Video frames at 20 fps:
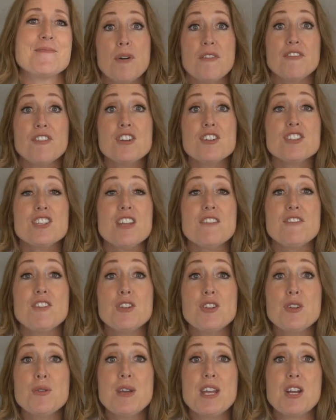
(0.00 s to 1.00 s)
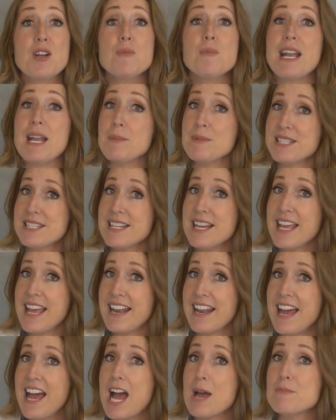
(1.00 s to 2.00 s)
But first, if you're new here, my name is
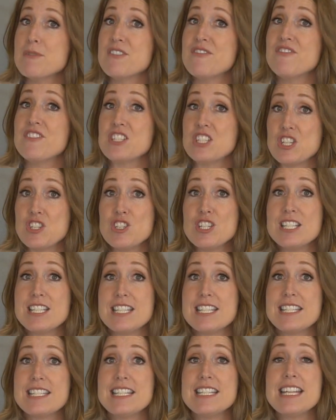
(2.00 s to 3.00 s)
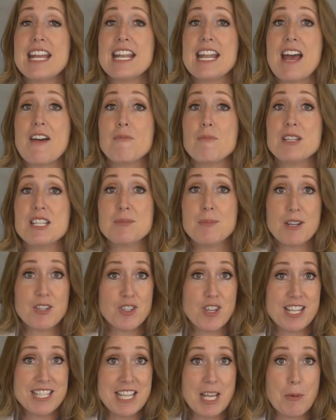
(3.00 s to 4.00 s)
Diana. I'm a physician assistant and have been
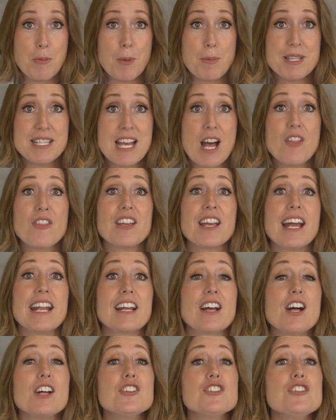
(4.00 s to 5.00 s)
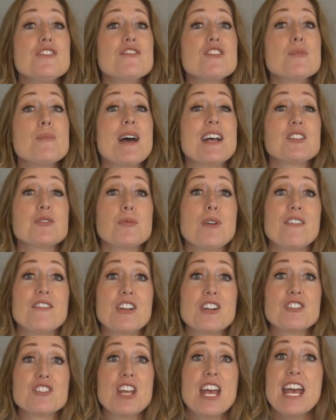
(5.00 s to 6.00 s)
specializing in women's health and gynecology for the past 12
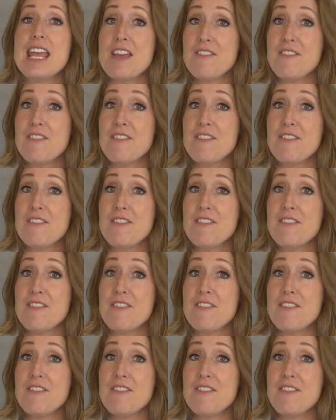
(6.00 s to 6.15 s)
years.